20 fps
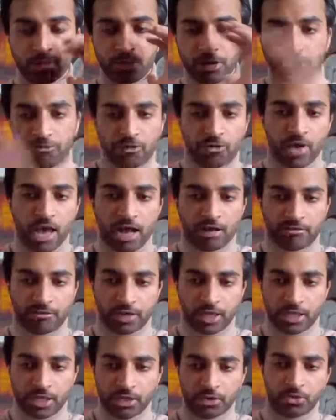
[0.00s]
But if you have
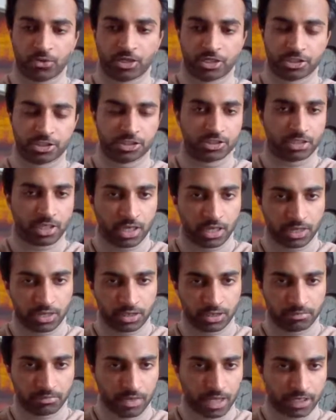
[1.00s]
any questions,
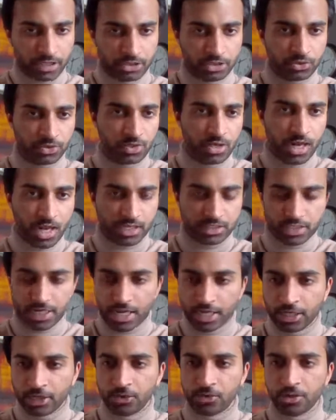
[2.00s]
any student has
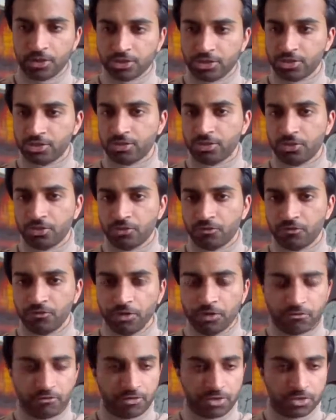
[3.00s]
any questions,
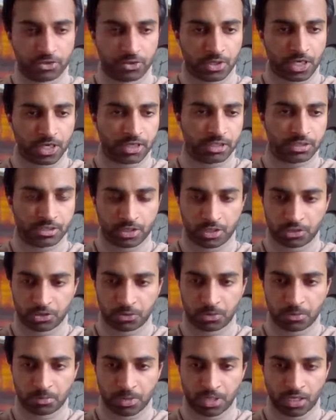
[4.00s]
feel free to get in touch
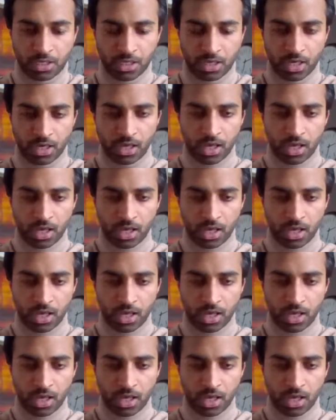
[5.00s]
with me.